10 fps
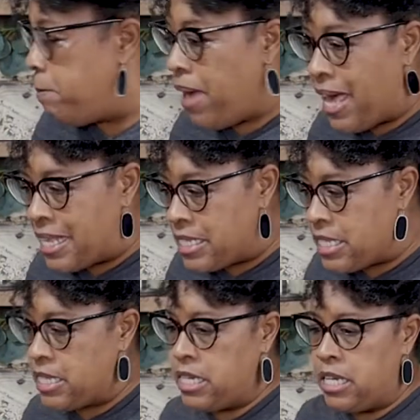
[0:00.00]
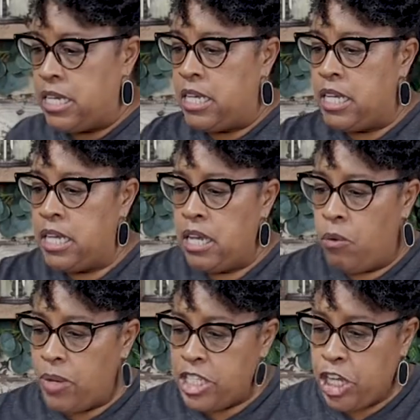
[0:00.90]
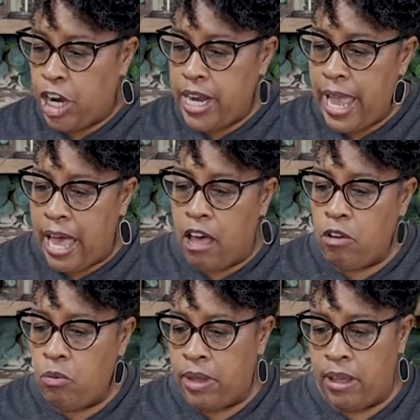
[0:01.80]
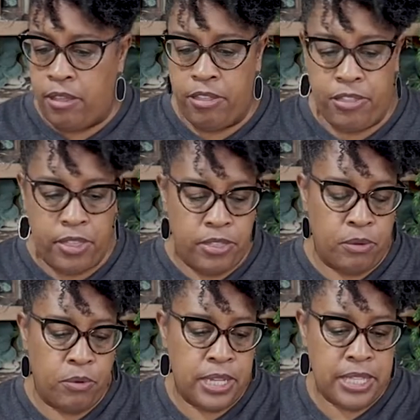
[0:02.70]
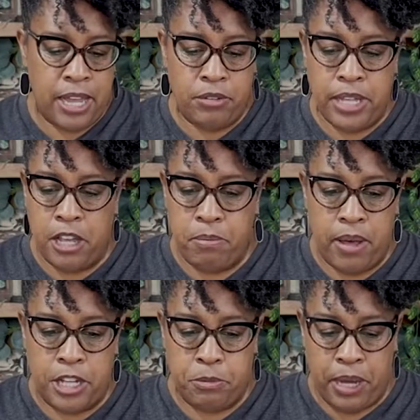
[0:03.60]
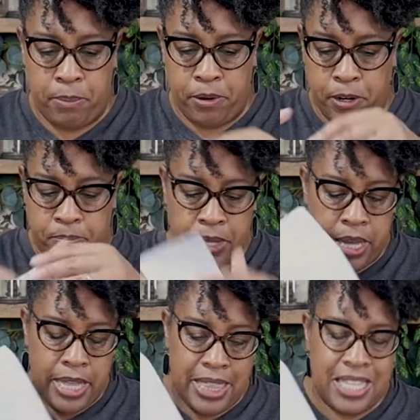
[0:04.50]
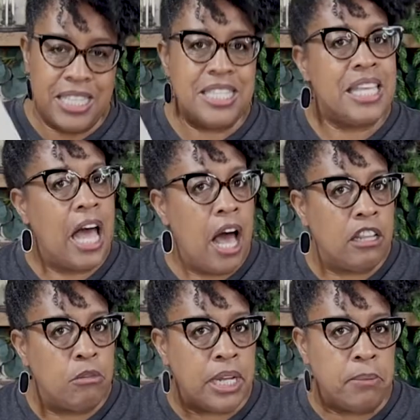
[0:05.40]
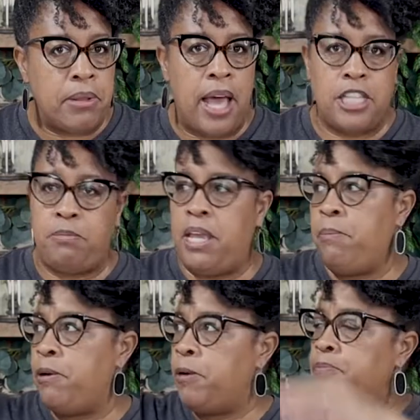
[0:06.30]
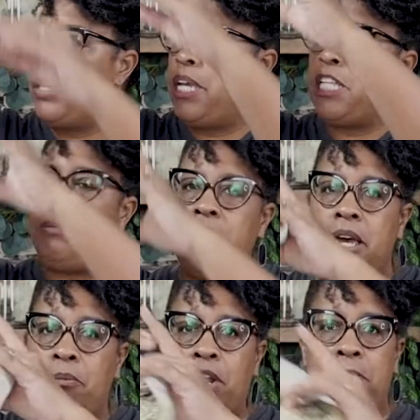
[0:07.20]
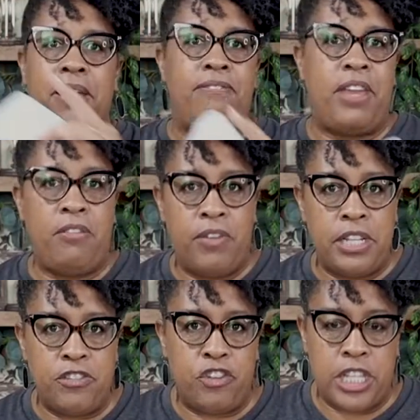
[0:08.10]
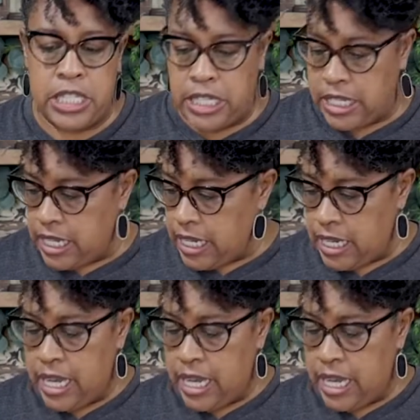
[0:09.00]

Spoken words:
But we started out with the recycled decoupage paper. This is the Halloween blocks paper. It's become one of my favorites for the season.